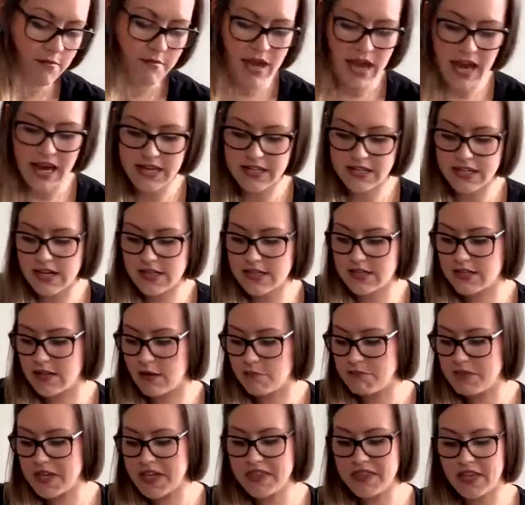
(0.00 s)
And
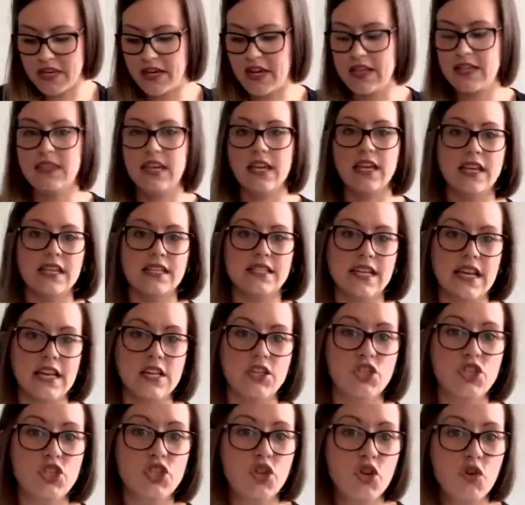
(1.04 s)
something that I think is a
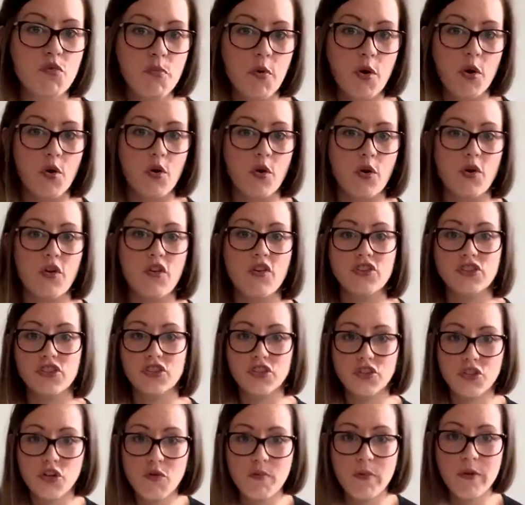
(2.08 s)
super,
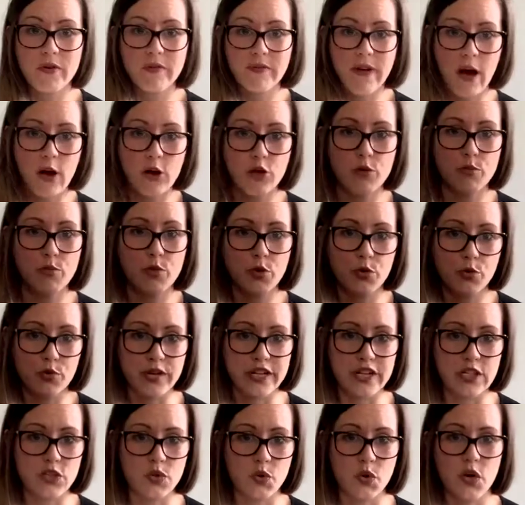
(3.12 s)
super valuable
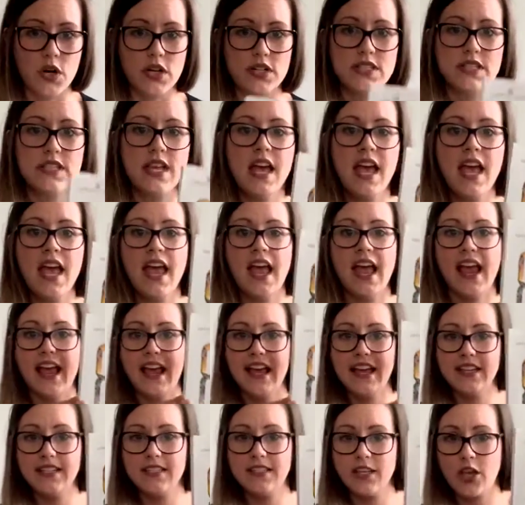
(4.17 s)
resource
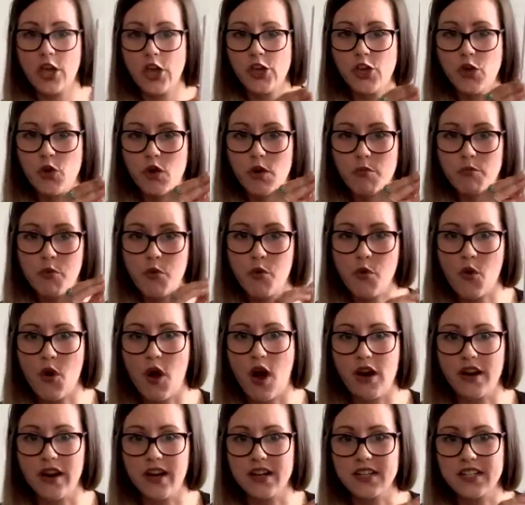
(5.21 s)
is your
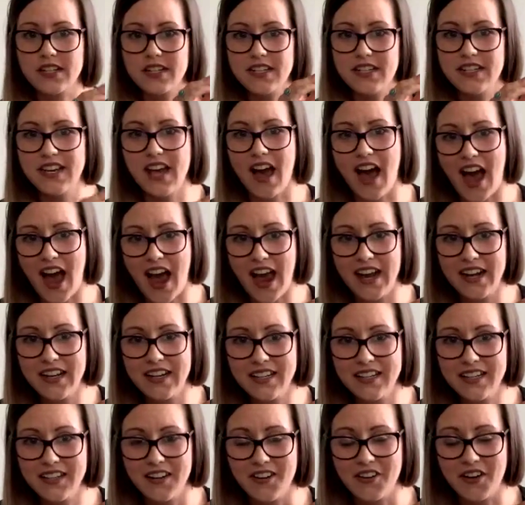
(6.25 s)
product guide,
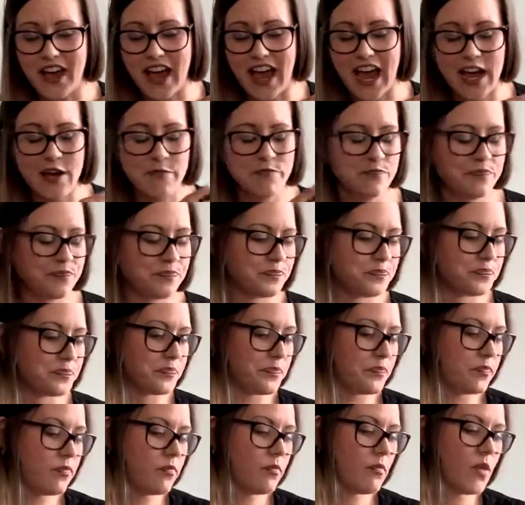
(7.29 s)
okay?
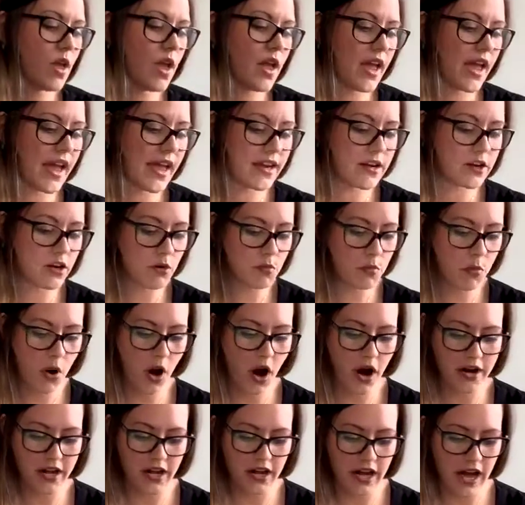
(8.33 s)
In your
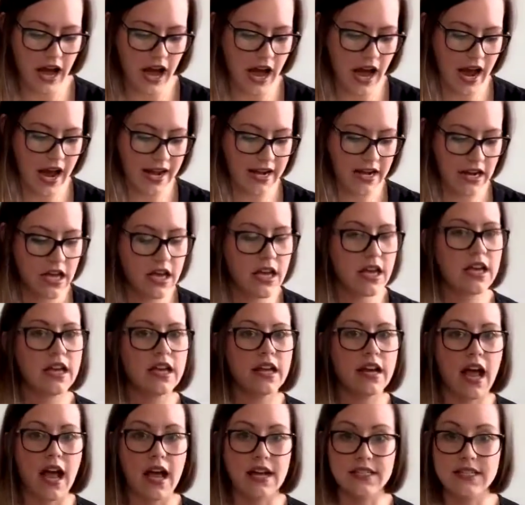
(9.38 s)
product guide, it
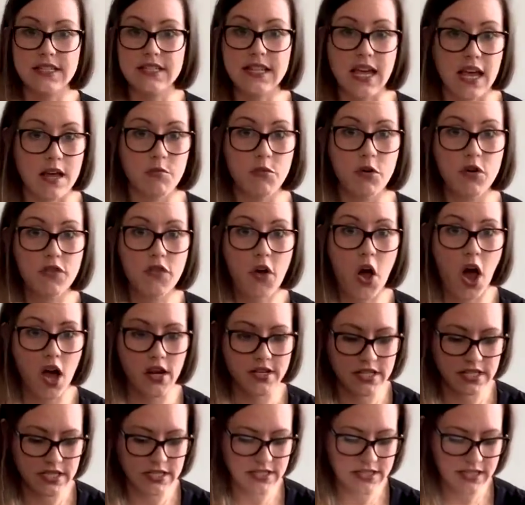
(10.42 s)
has a table of
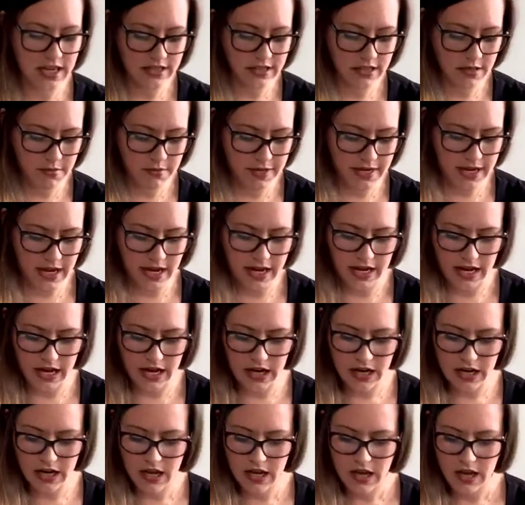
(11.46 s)
contents at the beginning,